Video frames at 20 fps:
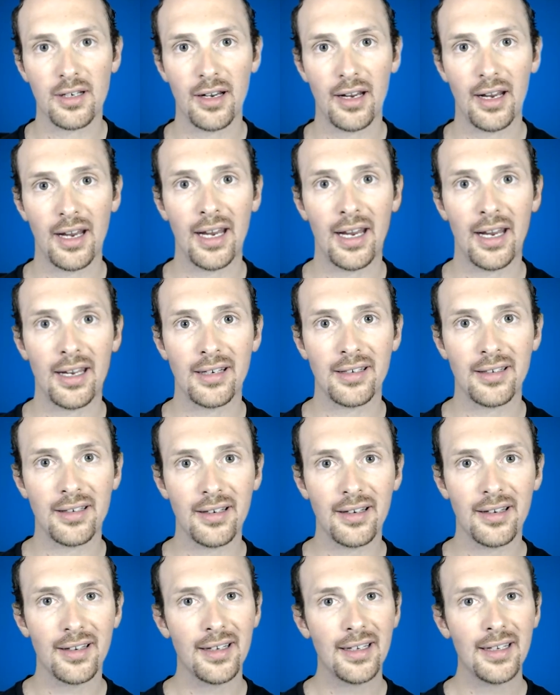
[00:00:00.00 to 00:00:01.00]
And
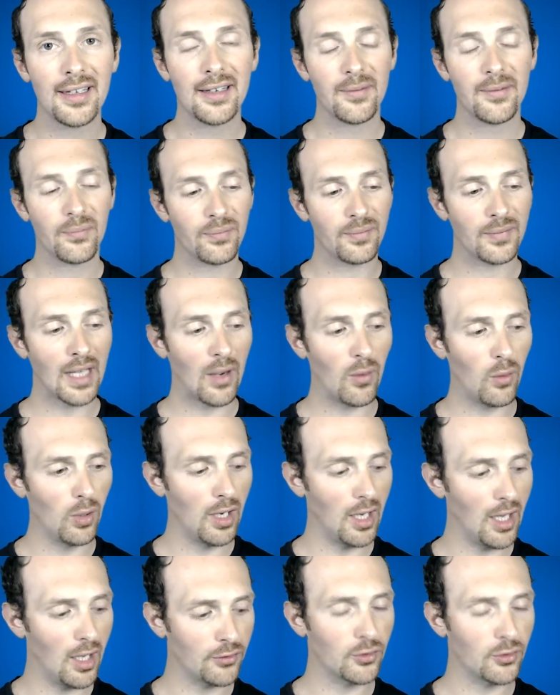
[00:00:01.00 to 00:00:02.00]
I would
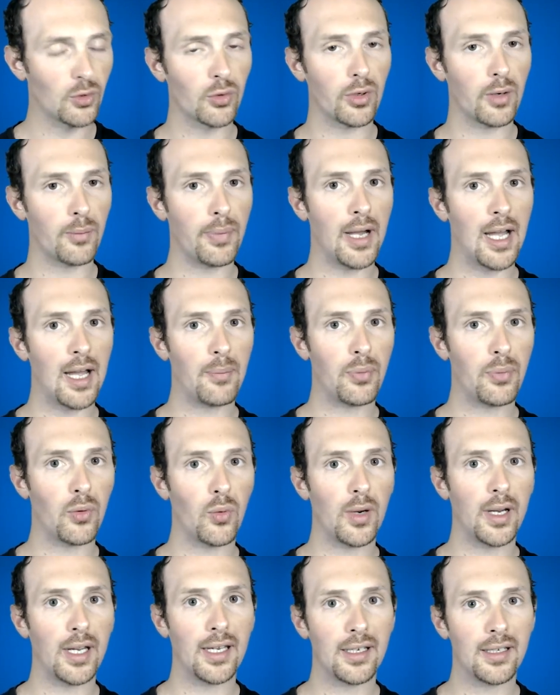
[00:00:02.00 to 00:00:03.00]
love to wrap up
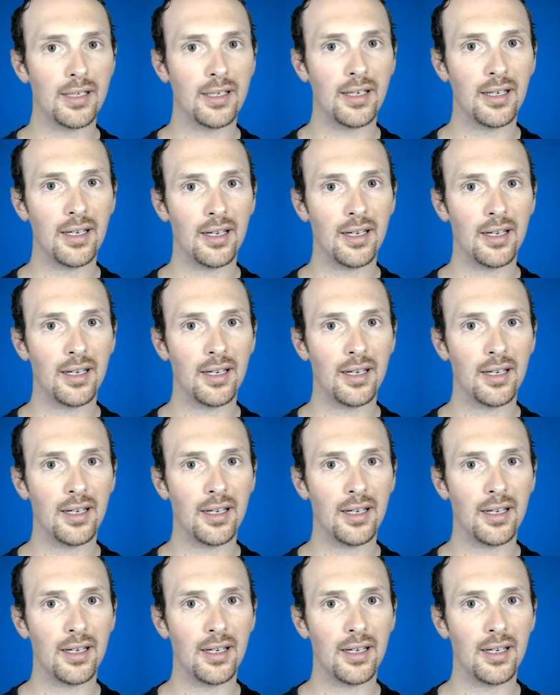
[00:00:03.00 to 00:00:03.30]
with,